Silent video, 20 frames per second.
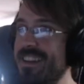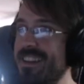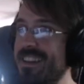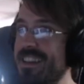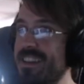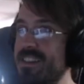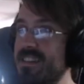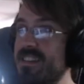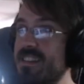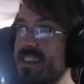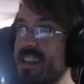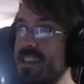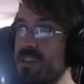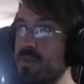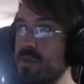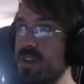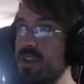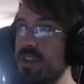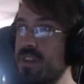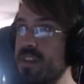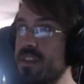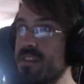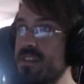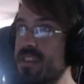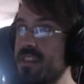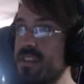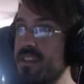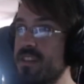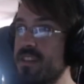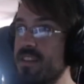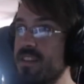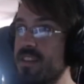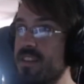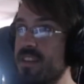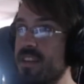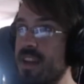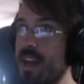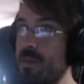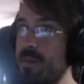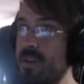That's what you think's
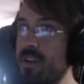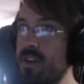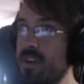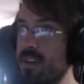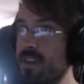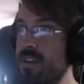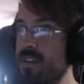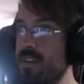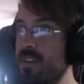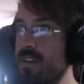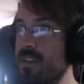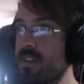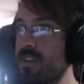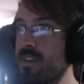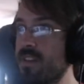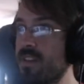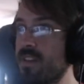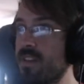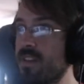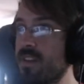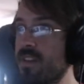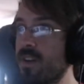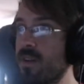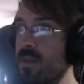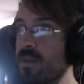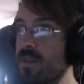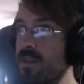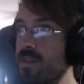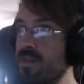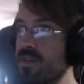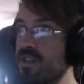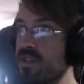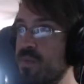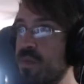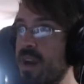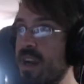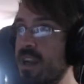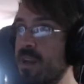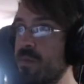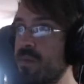gonna happen? You're gonna go in the losers
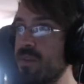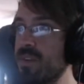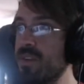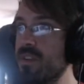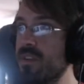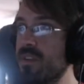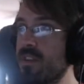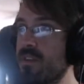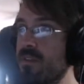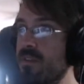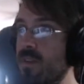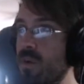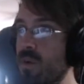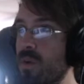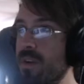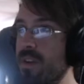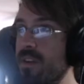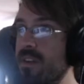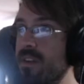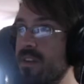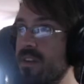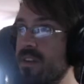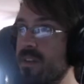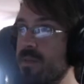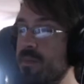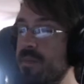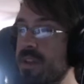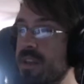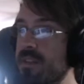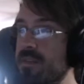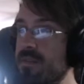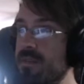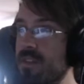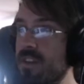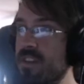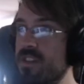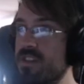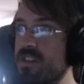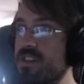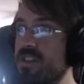bracket, but avoid being
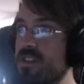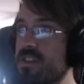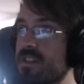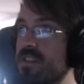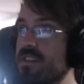flushed?